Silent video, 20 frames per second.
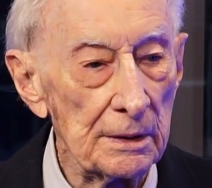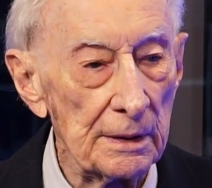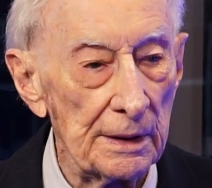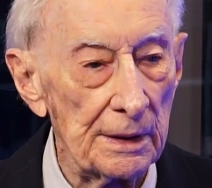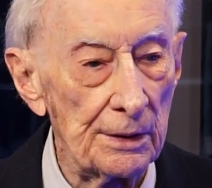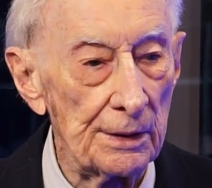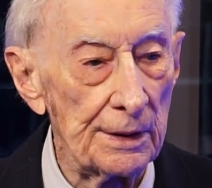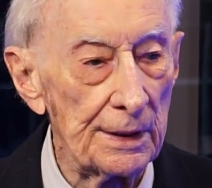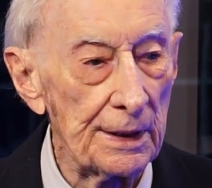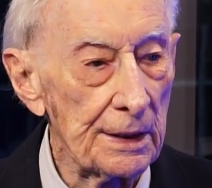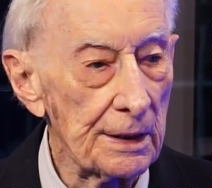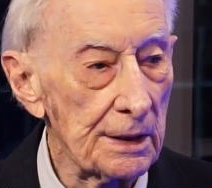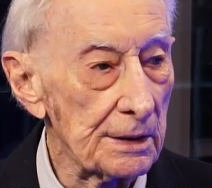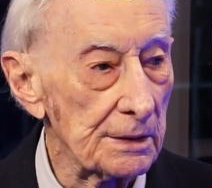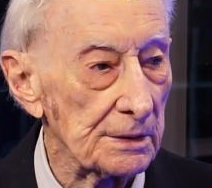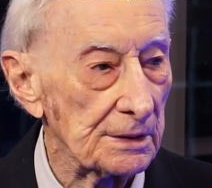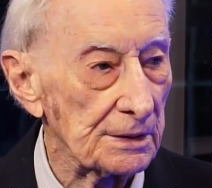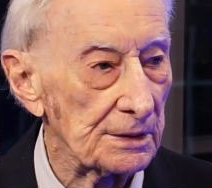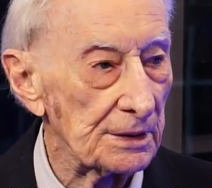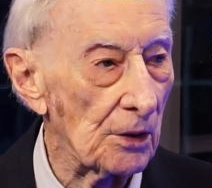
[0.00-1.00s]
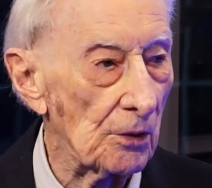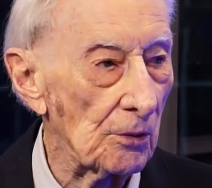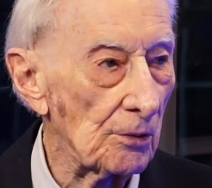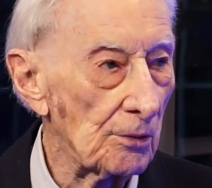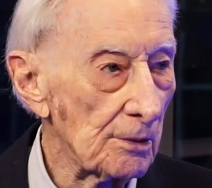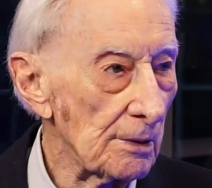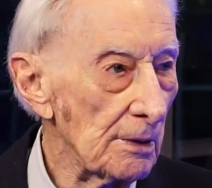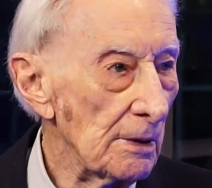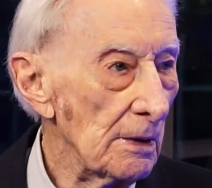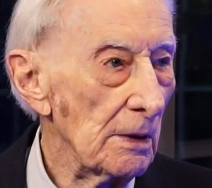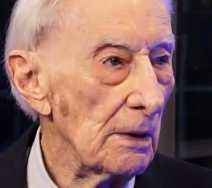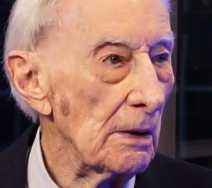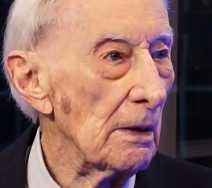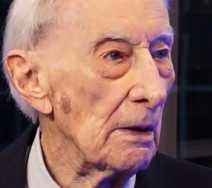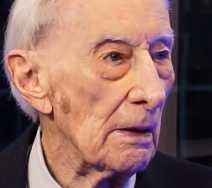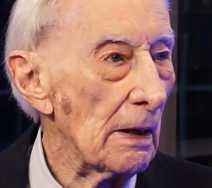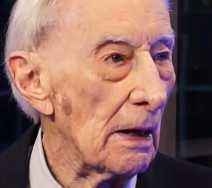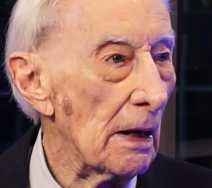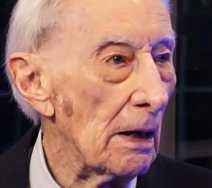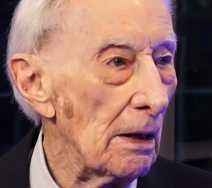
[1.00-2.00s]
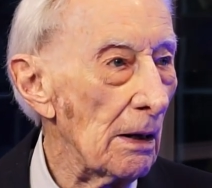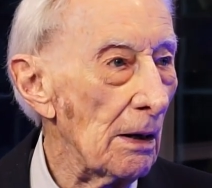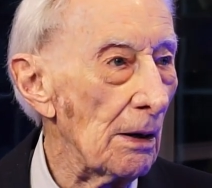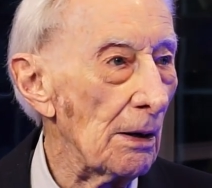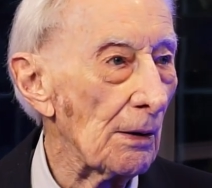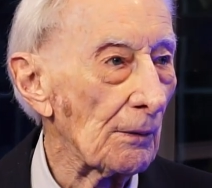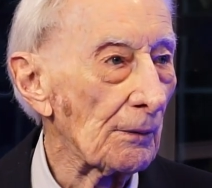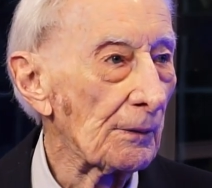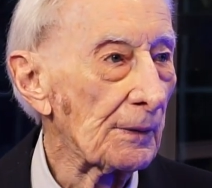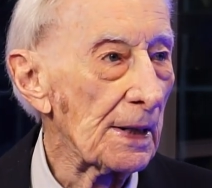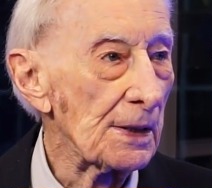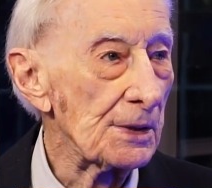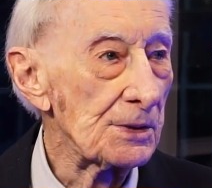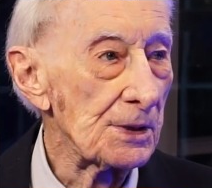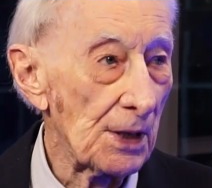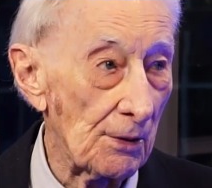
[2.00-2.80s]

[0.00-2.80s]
here it is. So that's